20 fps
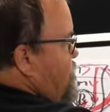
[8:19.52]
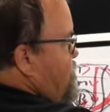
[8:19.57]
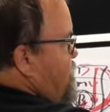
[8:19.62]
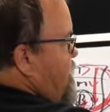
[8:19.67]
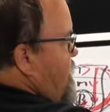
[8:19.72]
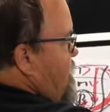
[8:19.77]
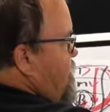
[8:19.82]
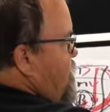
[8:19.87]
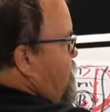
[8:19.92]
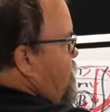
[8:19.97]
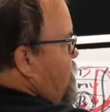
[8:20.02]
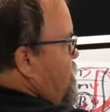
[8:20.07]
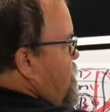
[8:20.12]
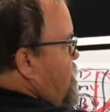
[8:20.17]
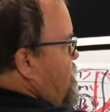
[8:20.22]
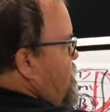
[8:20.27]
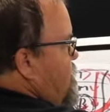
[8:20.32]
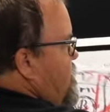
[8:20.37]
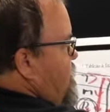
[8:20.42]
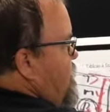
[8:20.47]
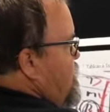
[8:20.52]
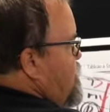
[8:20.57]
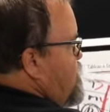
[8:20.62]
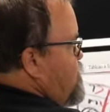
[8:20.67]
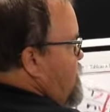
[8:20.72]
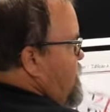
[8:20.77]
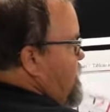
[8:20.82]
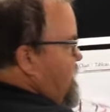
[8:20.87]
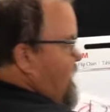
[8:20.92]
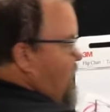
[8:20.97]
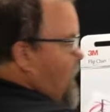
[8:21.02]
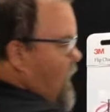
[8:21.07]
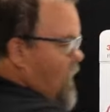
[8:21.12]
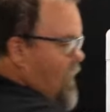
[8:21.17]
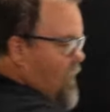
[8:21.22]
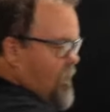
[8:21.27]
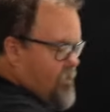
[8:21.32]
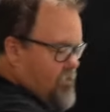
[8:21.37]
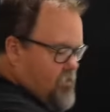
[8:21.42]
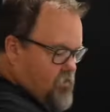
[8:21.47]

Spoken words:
funnel is really high.